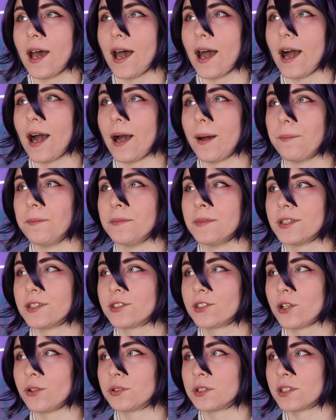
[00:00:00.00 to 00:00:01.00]
Um,
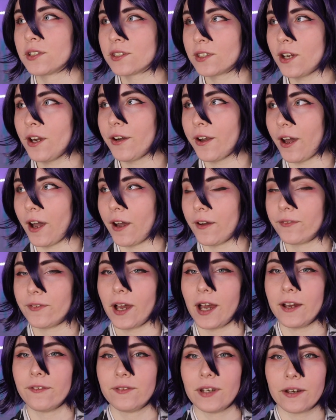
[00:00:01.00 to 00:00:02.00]
so to start off,
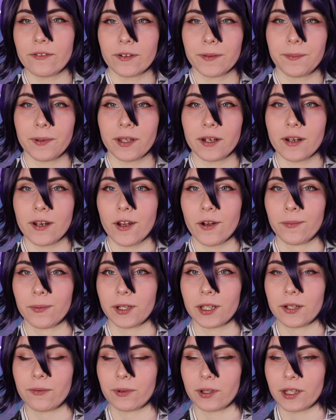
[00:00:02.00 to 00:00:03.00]
I've never been a
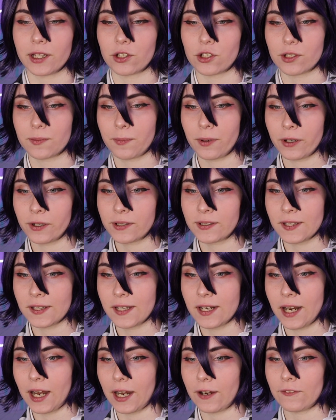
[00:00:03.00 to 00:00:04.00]
really religious
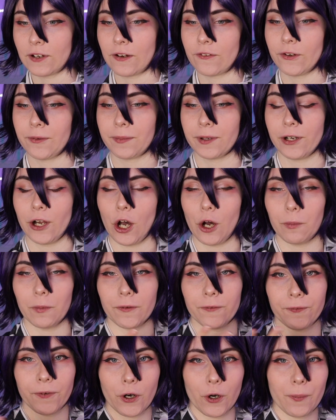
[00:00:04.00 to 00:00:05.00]
person, I've never been
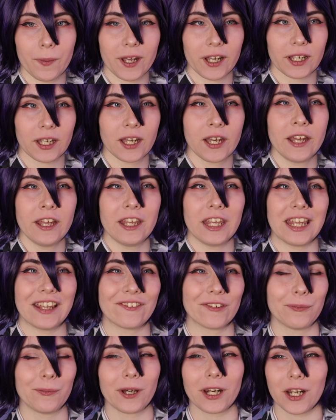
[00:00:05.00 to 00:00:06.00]
homophobic.
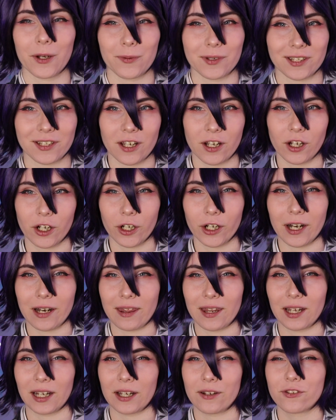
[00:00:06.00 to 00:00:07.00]
Even when I was younger, I
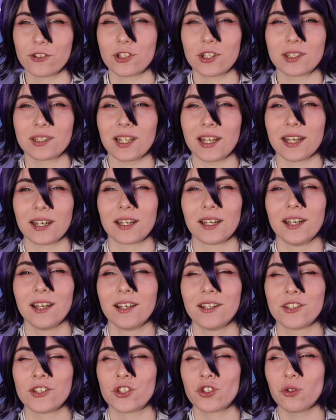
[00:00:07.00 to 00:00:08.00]
think I was just like
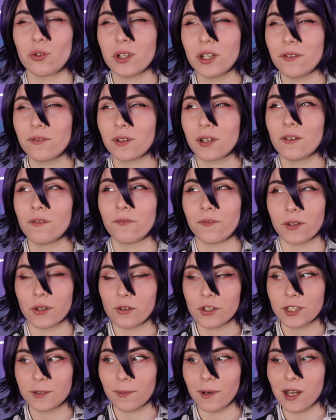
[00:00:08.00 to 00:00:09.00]
sort of
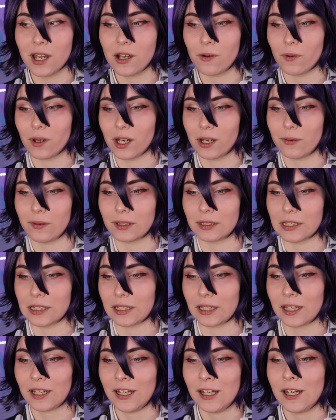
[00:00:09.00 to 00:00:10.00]
confused by it when I was
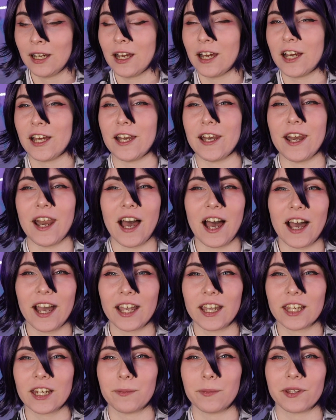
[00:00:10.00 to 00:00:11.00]
like
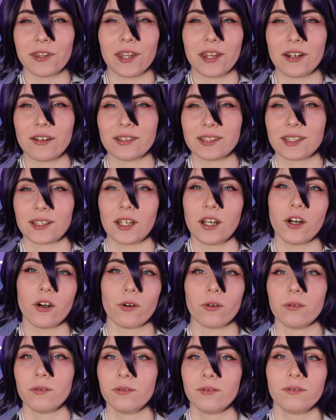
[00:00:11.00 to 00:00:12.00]
9, but then I was like,
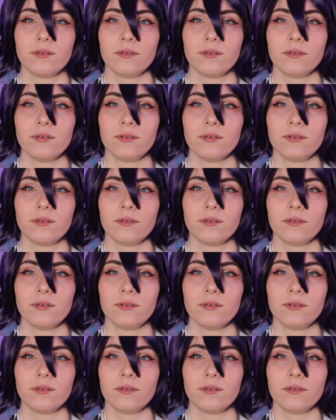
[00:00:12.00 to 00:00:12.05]
oh,